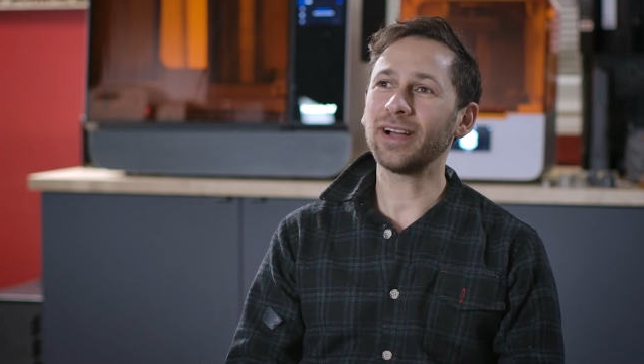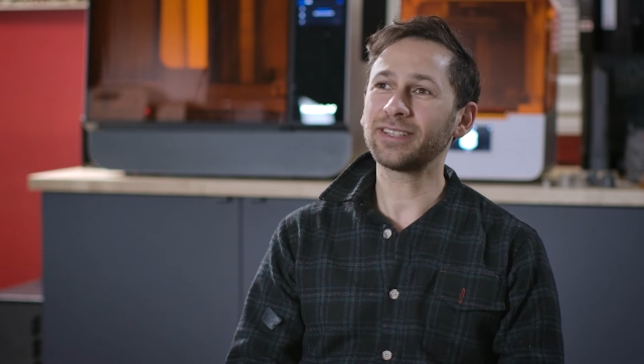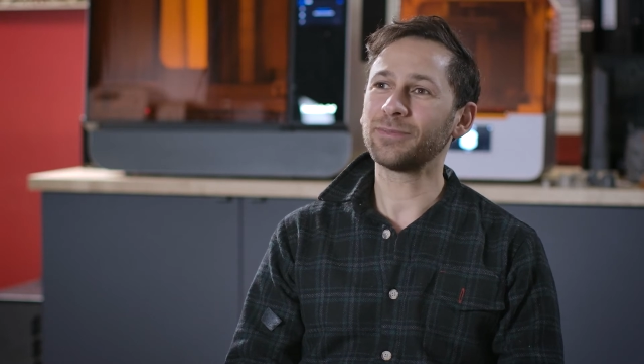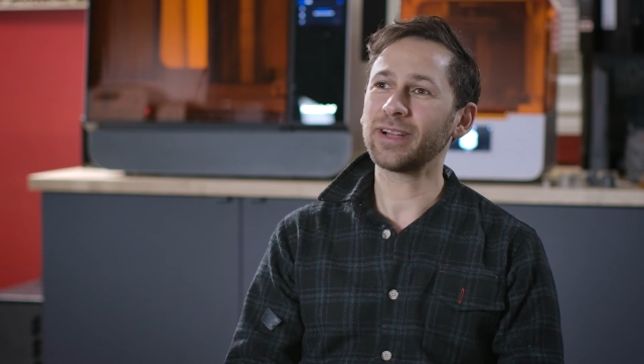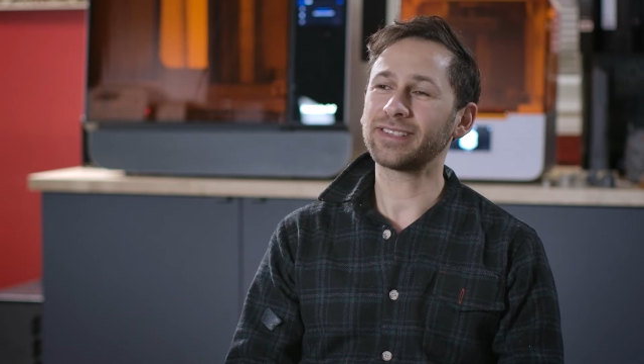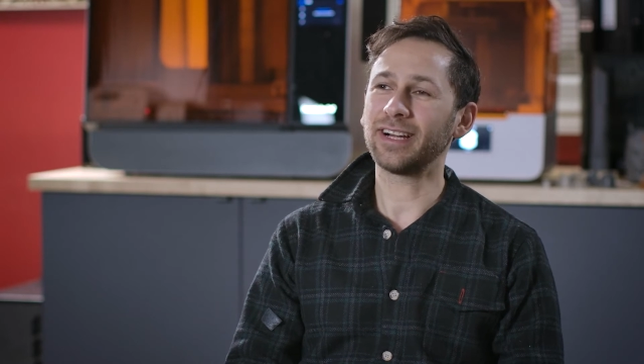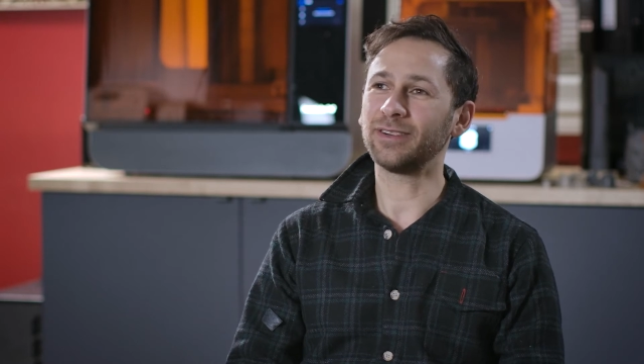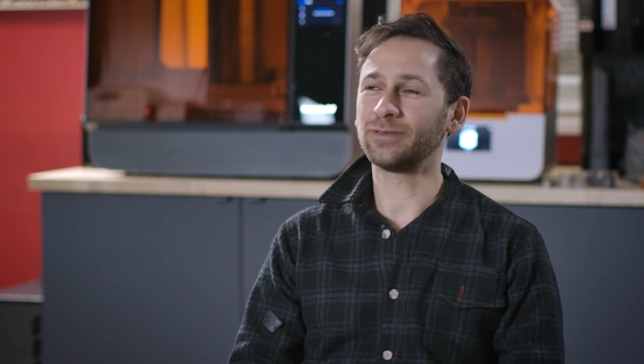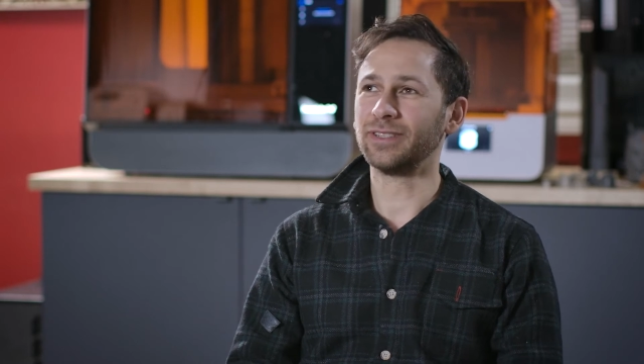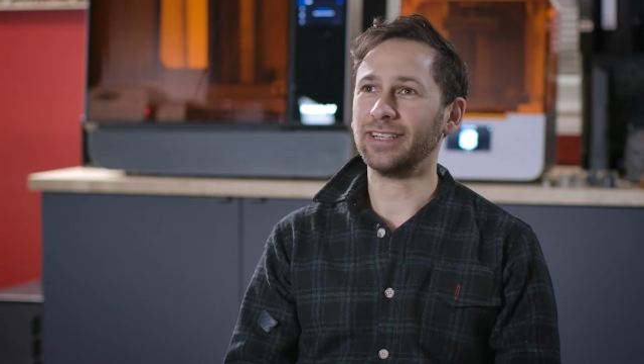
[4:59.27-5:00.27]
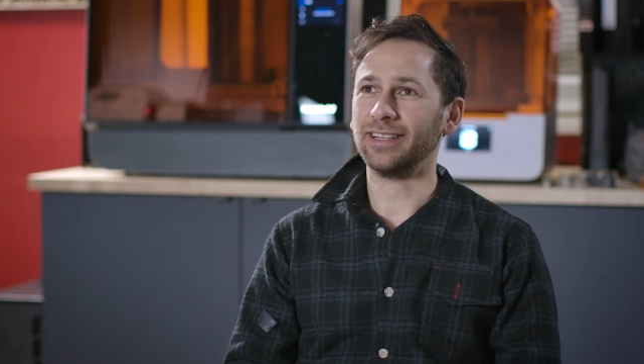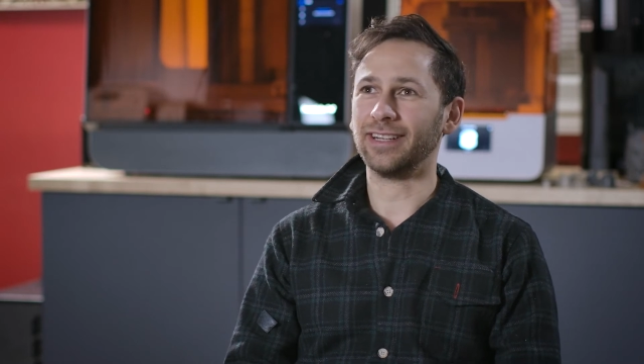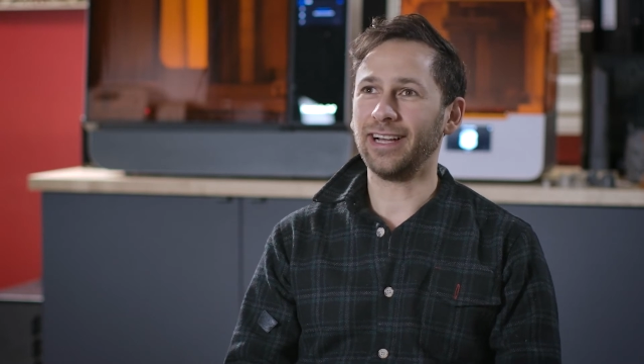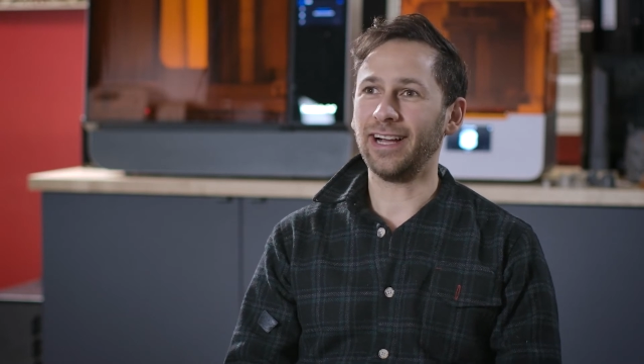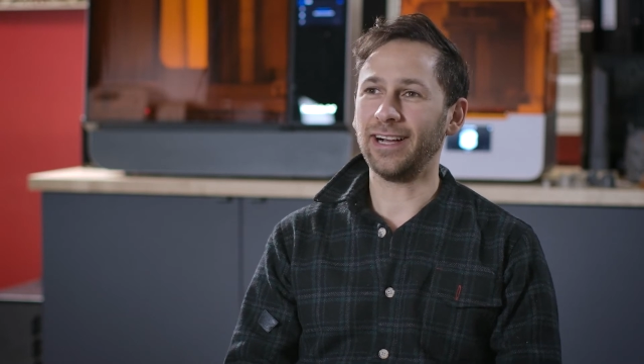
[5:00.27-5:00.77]
to myself,
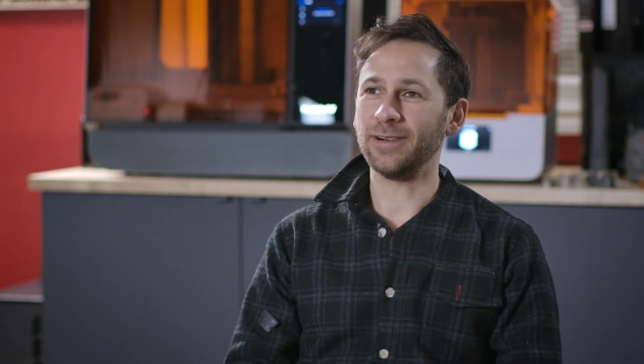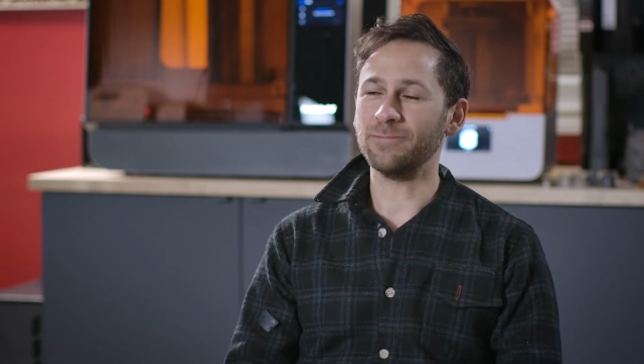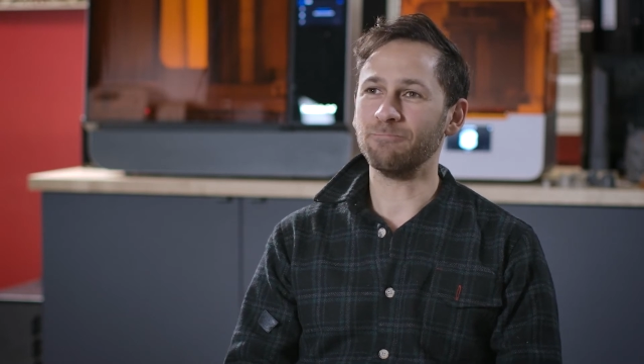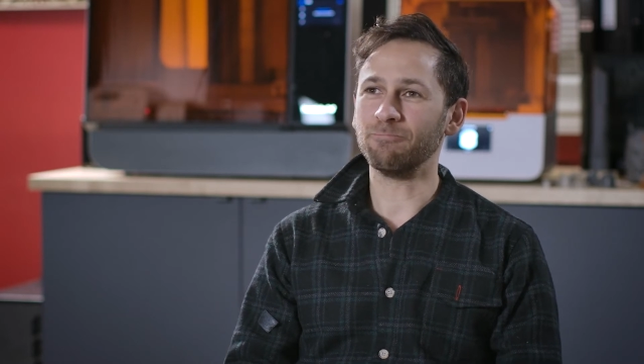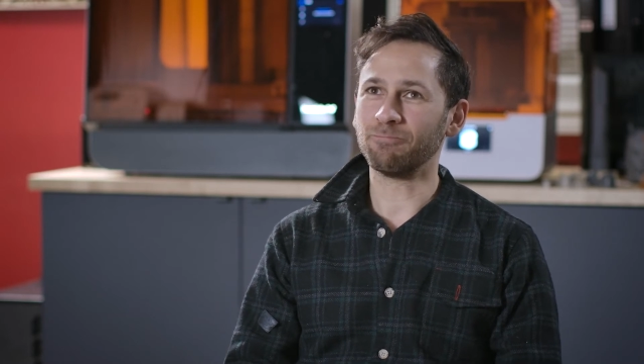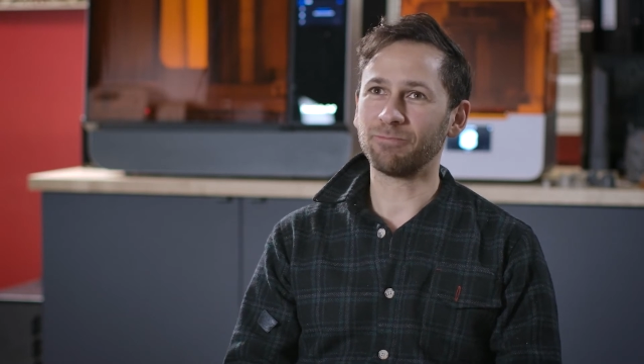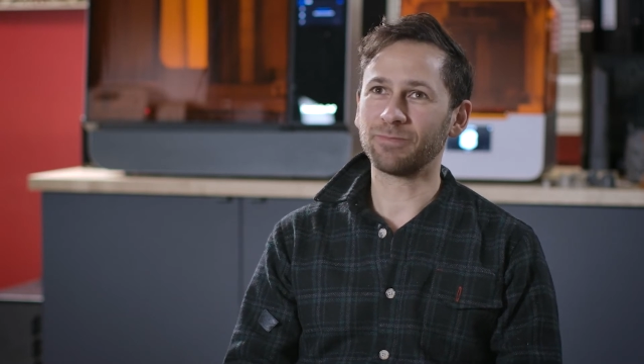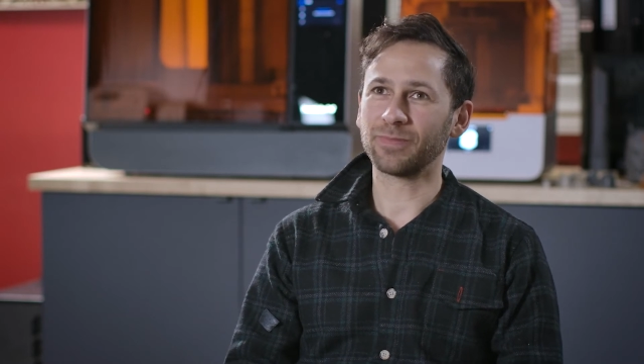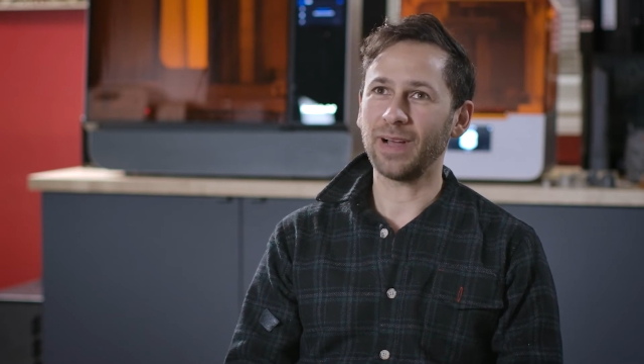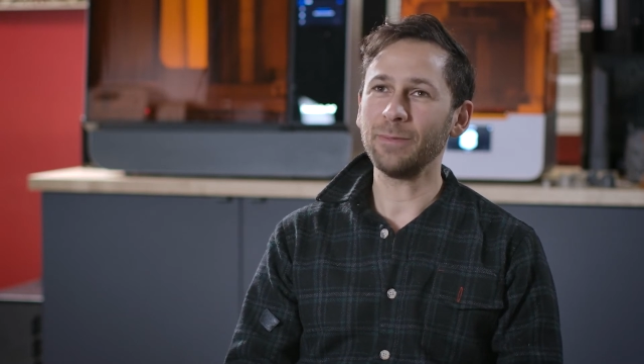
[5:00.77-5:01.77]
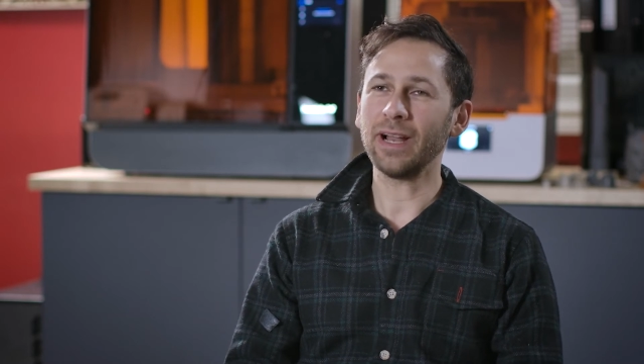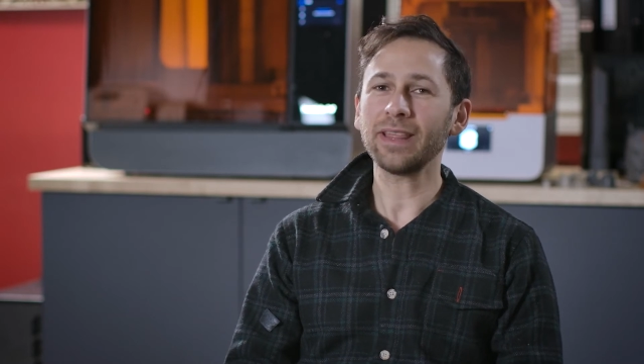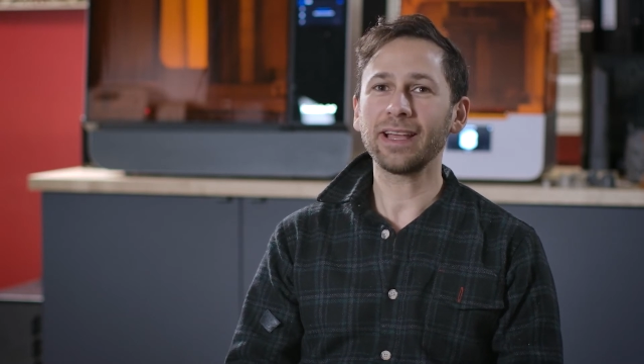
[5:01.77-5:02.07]
I